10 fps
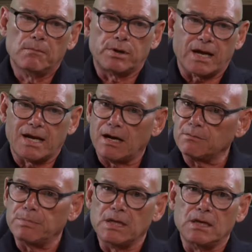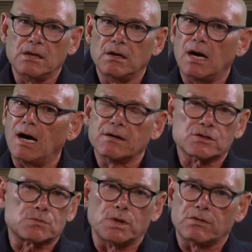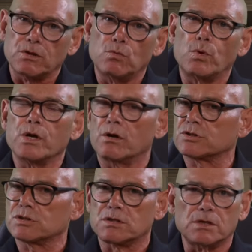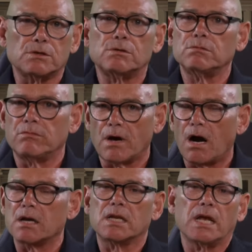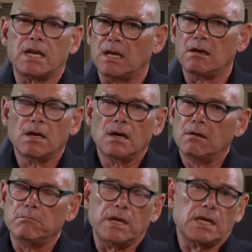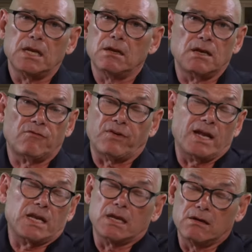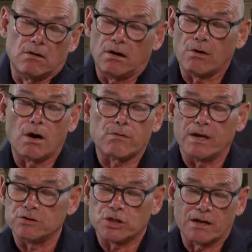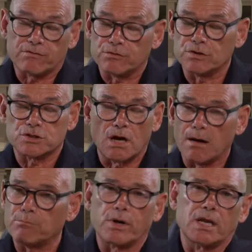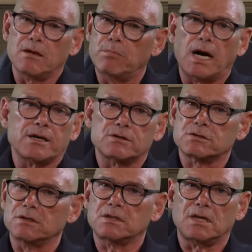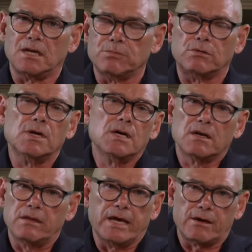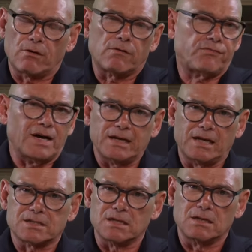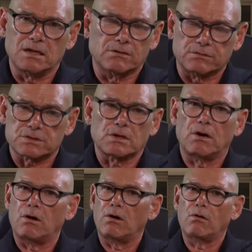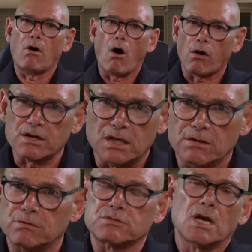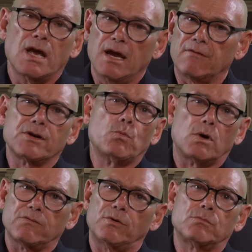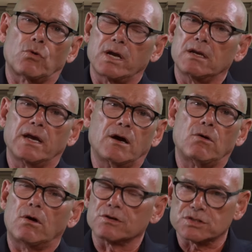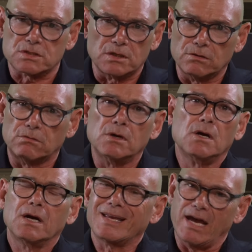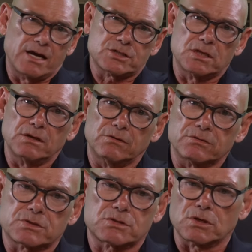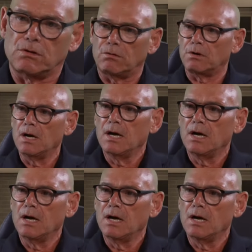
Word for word: But I gotta be honest with you, we are still not getting many, if any, on our end. Jennifer is not bringing buyers to the table that are financing deals. Uh, our deals, every one of them right now, are still cash deals. So